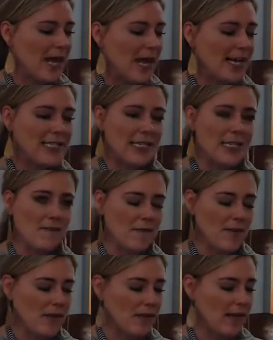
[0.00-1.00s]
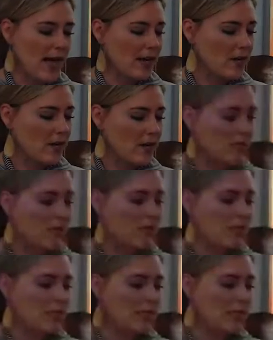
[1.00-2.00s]
He didn't feel like going
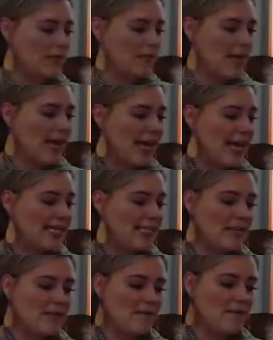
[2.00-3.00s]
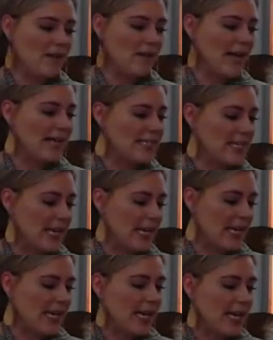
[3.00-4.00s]
to sleep. He didn't feel like
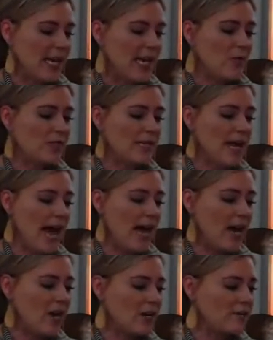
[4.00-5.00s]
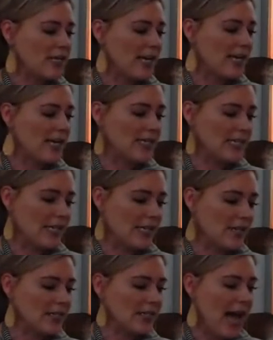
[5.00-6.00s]
digging. He was tired of standing
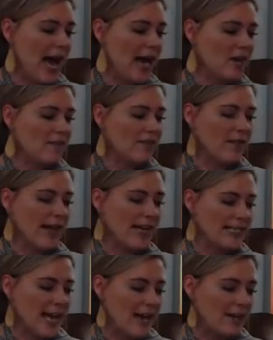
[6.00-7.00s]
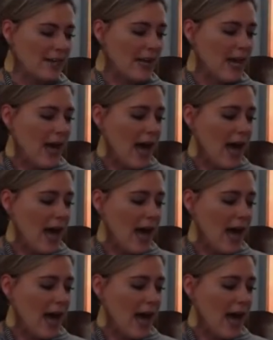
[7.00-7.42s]
still, tired of lying down.